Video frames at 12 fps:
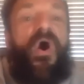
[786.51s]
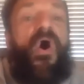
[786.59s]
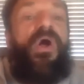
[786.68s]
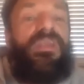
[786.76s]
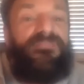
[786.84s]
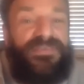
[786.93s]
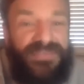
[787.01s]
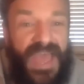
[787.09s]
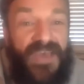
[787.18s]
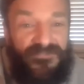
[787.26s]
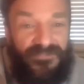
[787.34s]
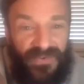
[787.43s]
All of us
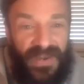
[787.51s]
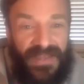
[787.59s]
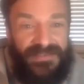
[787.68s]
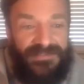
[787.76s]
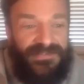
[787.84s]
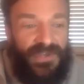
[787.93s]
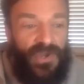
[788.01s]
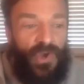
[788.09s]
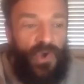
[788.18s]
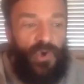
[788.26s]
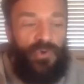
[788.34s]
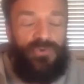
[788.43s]
have friends
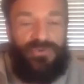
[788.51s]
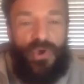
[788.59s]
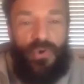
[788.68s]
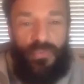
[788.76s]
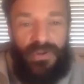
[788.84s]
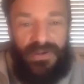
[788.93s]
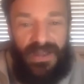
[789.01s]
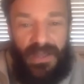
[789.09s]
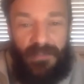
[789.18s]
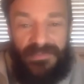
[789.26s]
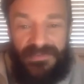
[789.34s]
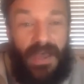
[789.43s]
who don't wear
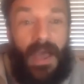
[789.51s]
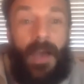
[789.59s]
helmets.